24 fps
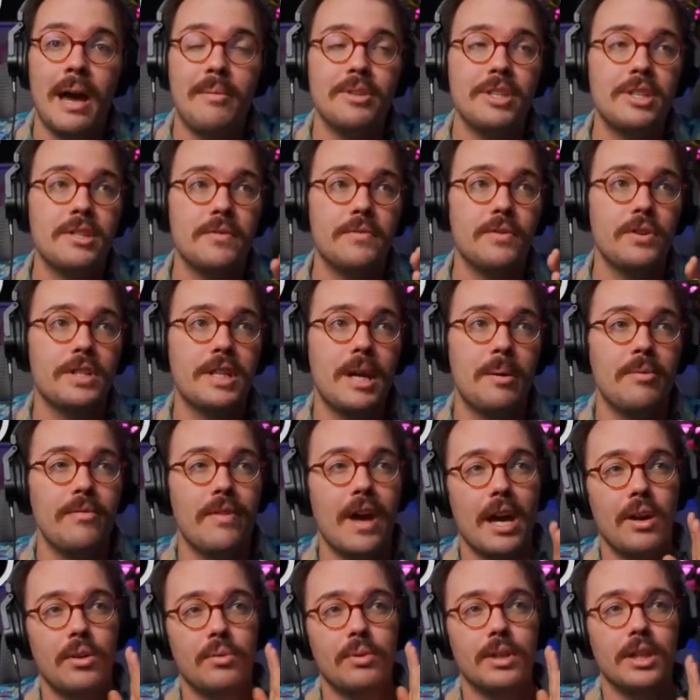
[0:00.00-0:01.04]
This is the first time we've
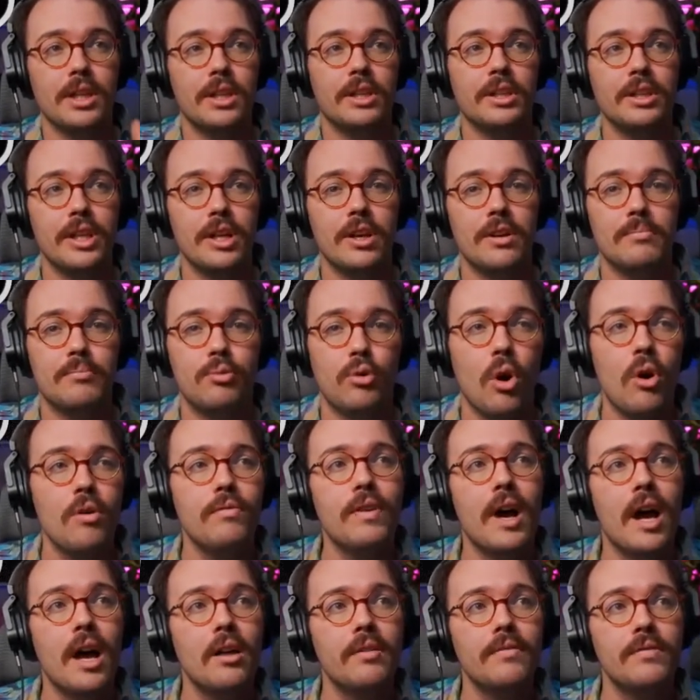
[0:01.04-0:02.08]
gotten a really clear
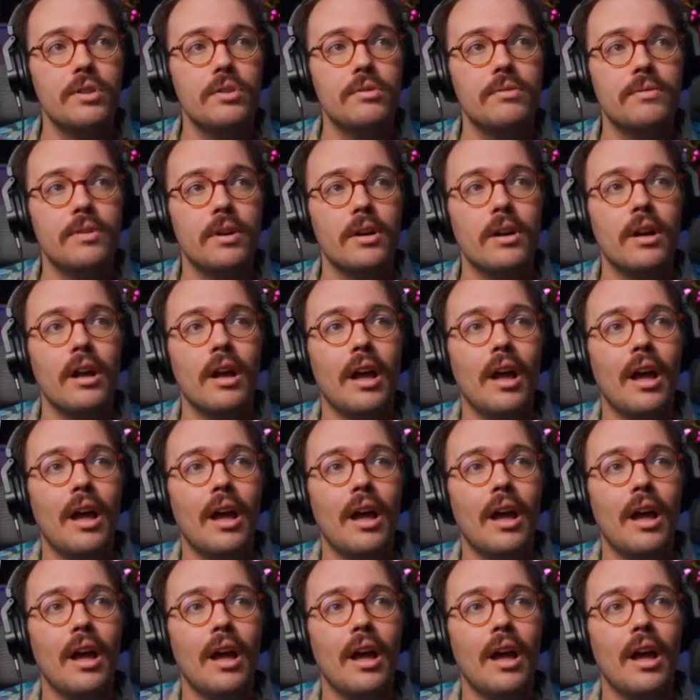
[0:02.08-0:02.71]
profile view of her.